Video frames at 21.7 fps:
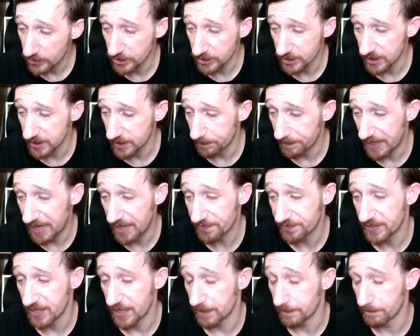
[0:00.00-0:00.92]
which isn't a
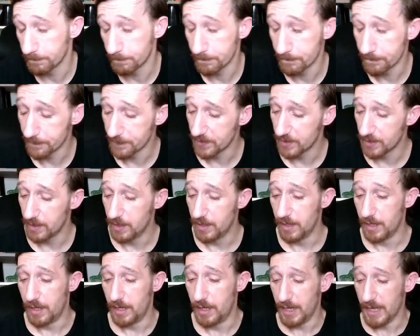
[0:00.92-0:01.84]
bad thing,
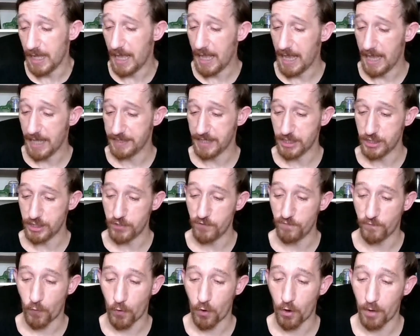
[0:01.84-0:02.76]
and then
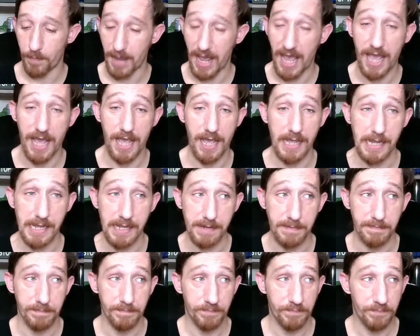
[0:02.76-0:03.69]
you form
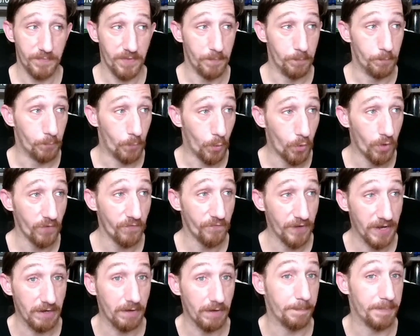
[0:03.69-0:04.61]
a
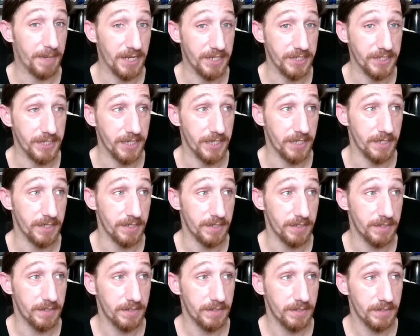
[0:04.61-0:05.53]
more fair
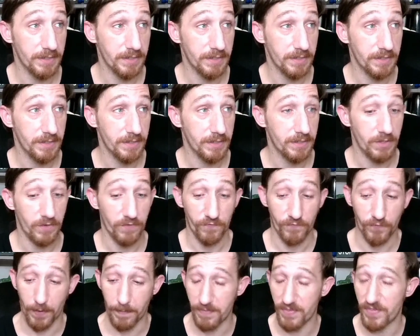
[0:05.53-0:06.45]
opinion
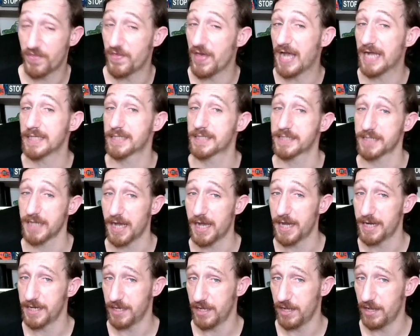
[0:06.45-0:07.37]
from that
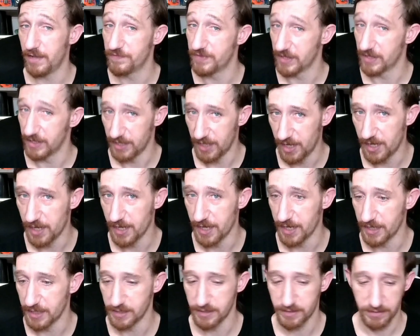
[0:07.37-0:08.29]
side of the
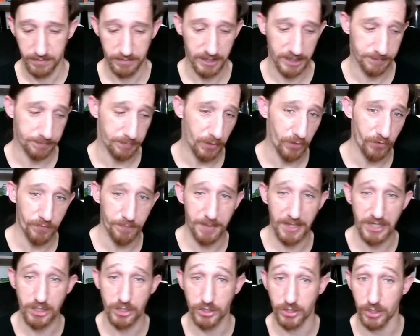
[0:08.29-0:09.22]
line because both
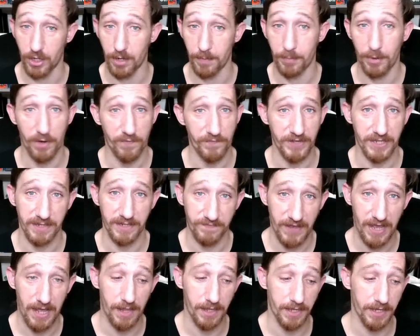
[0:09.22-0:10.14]
opinions are
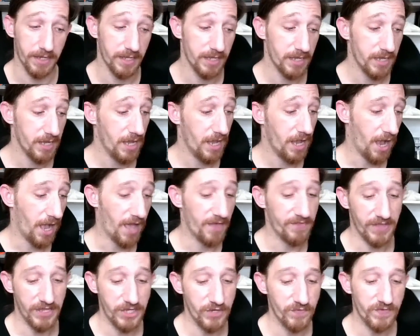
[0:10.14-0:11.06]
perfectly valid.
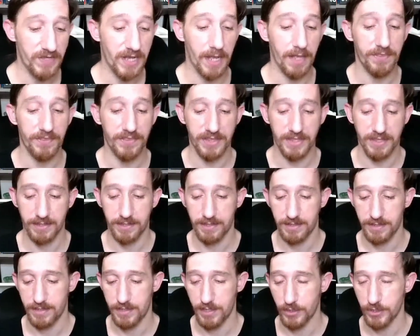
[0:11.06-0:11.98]
And then you've got
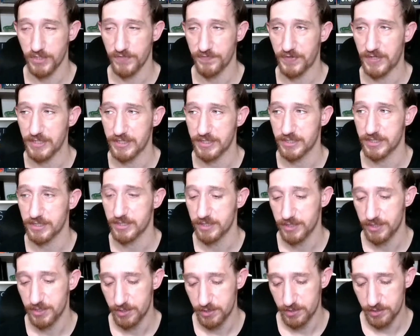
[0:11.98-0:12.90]
those of
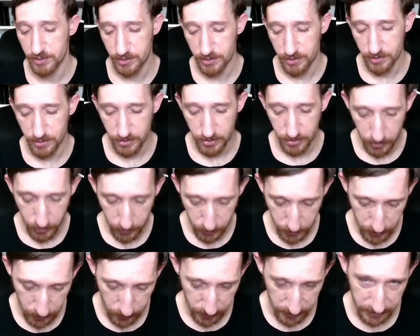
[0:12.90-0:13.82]
us
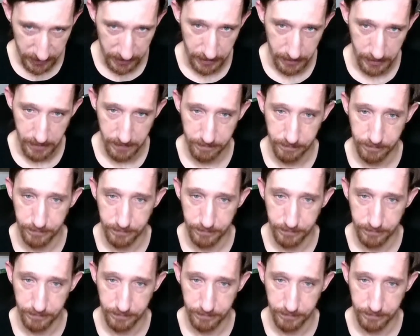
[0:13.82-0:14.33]
who do it